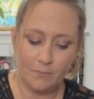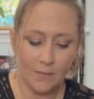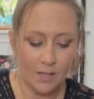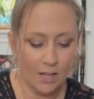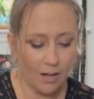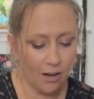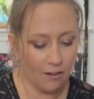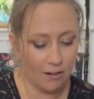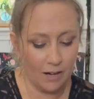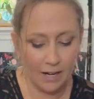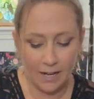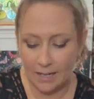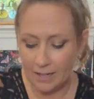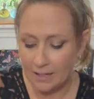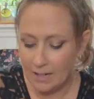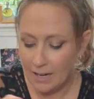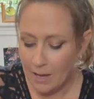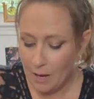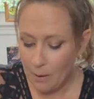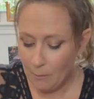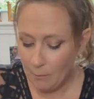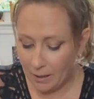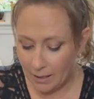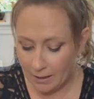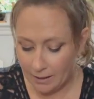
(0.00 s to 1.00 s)
All right,
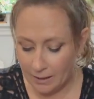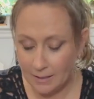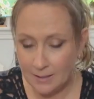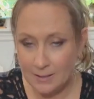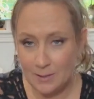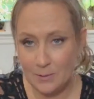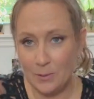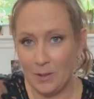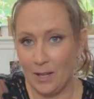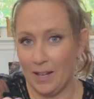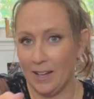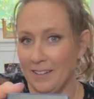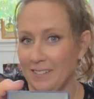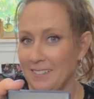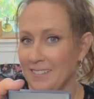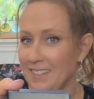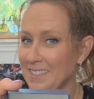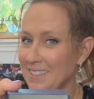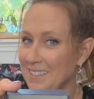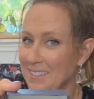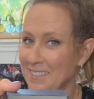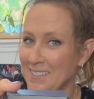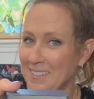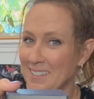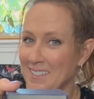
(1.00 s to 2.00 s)
my last one.
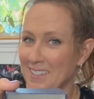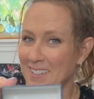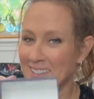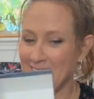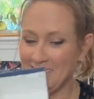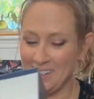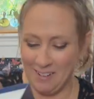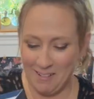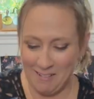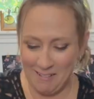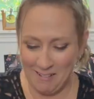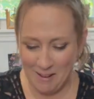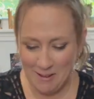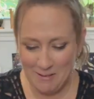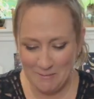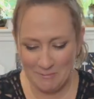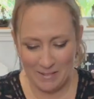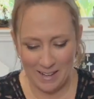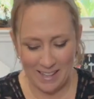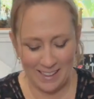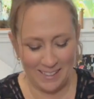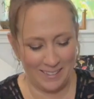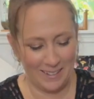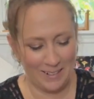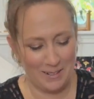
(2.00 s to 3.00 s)
This is all
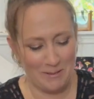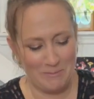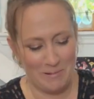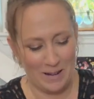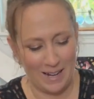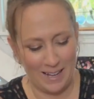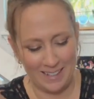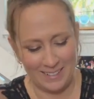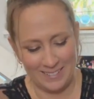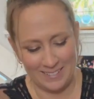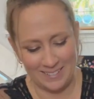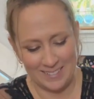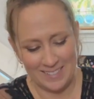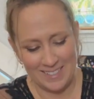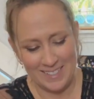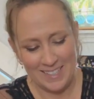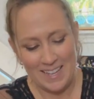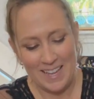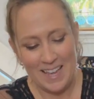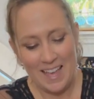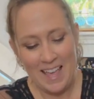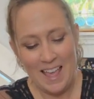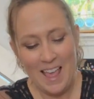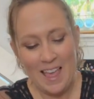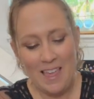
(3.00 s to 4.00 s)
my little bottles.
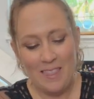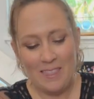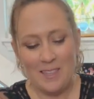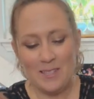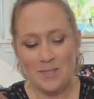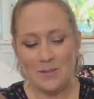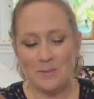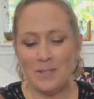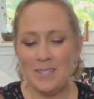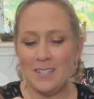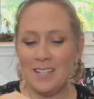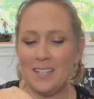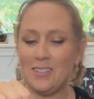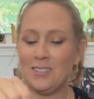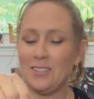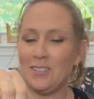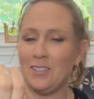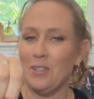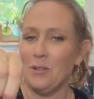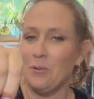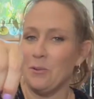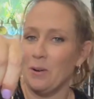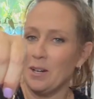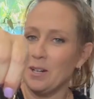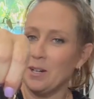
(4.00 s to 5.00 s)
This one's
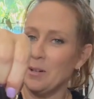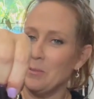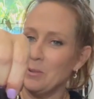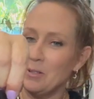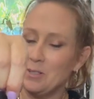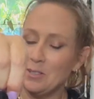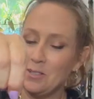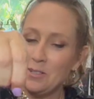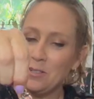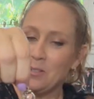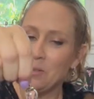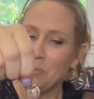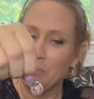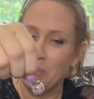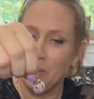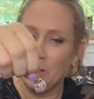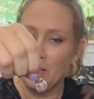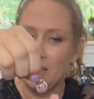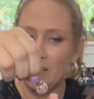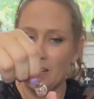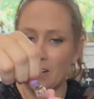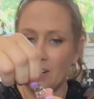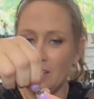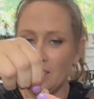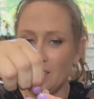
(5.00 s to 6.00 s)
actually wearable. You can put
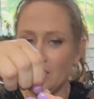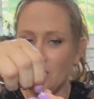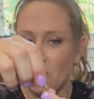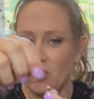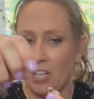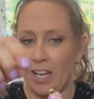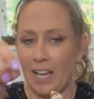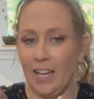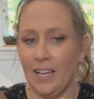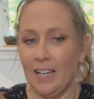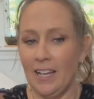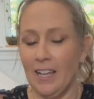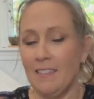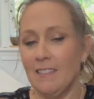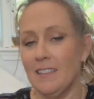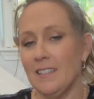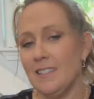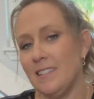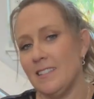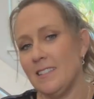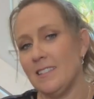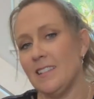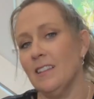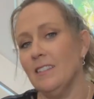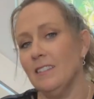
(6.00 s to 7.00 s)
it on a chain, and this
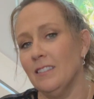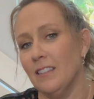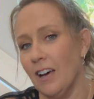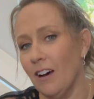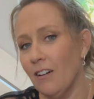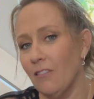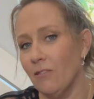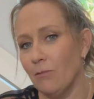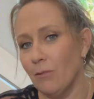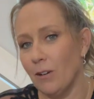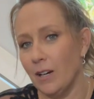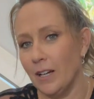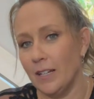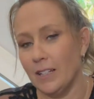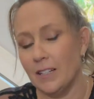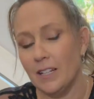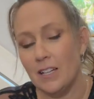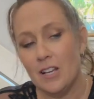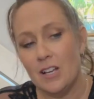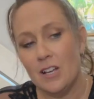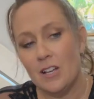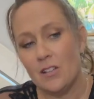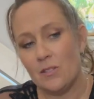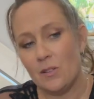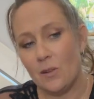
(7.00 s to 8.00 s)
is a love one.
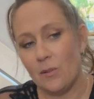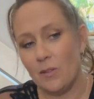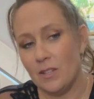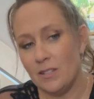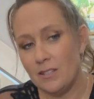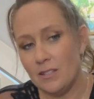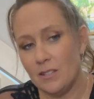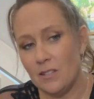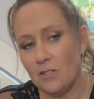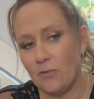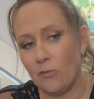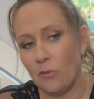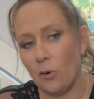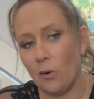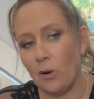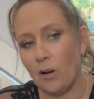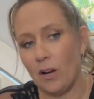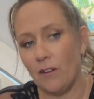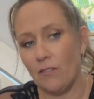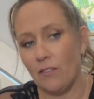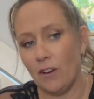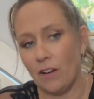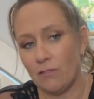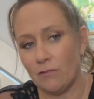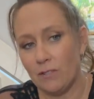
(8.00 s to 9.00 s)
So this is for
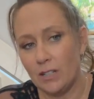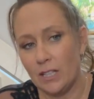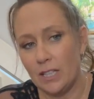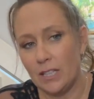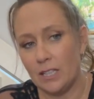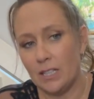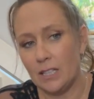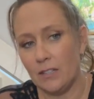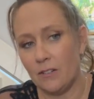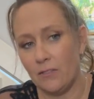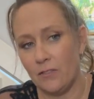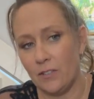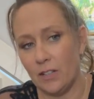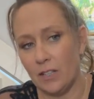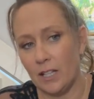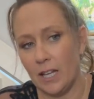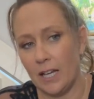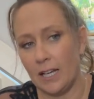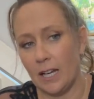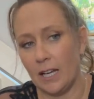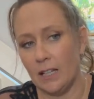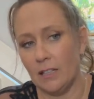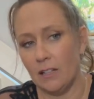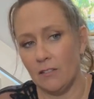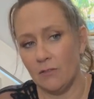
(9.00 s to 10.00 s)
if I really need to feel
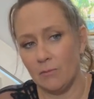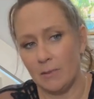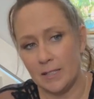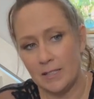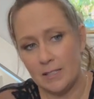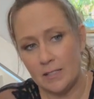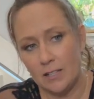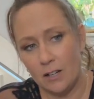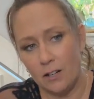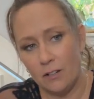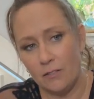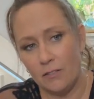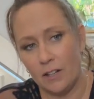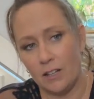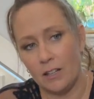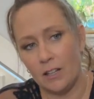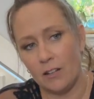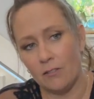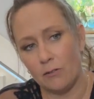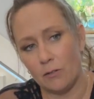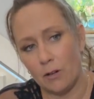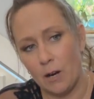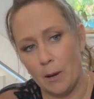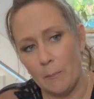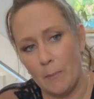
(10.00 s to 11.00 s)
like I love myself, I
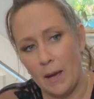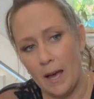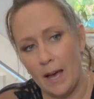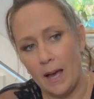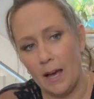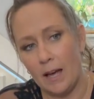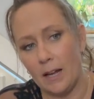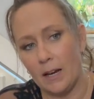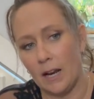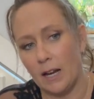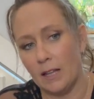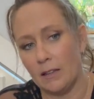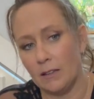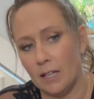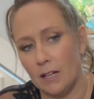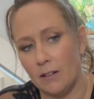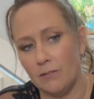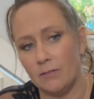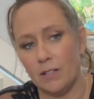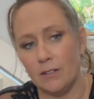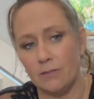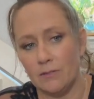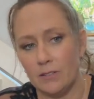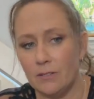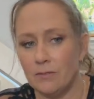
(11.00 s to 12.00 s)
love where I'm at, I love,
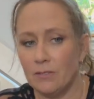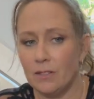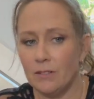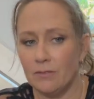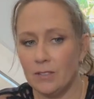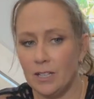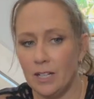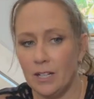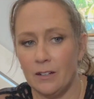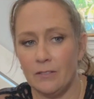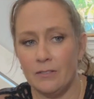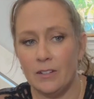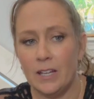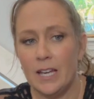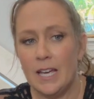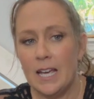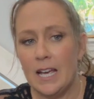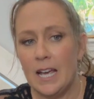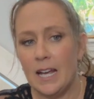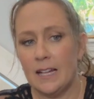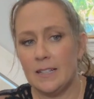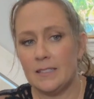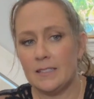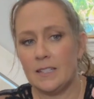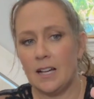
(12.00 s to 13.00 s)
love, love, love, love.
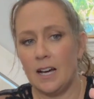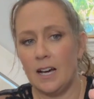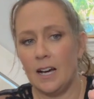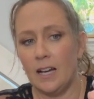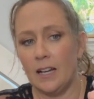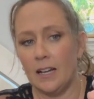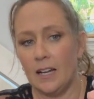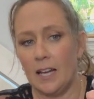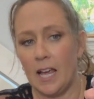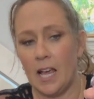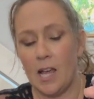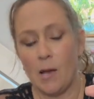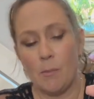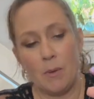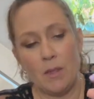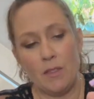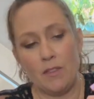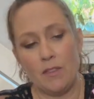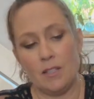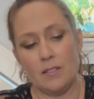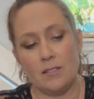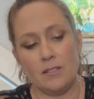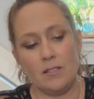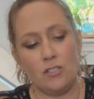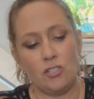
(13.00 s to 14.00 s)
It's got
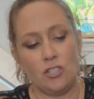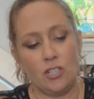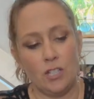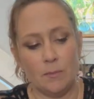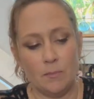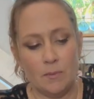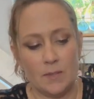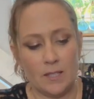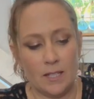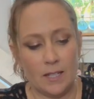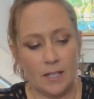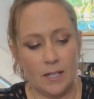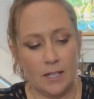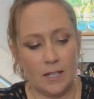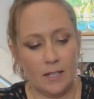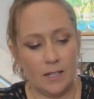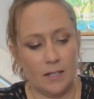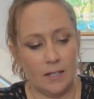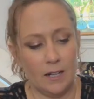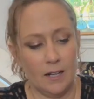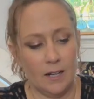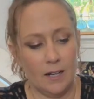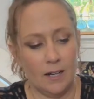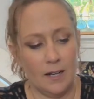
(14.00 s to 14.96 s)
amethyst chips in it.